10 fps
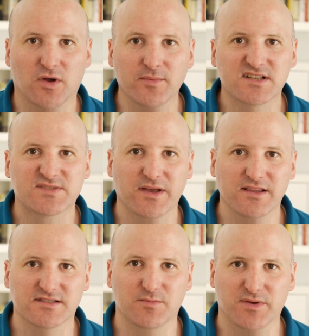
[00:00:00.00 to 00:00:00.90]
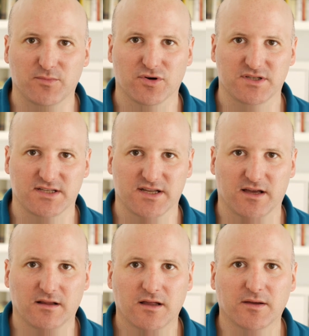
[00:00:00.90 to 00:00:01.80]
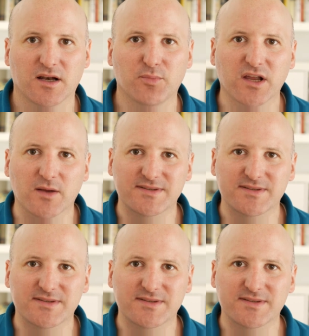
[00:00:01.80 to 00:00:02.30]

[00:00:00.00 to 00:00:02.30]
I'm going to explain this in a bit more detail. I'm going to bring up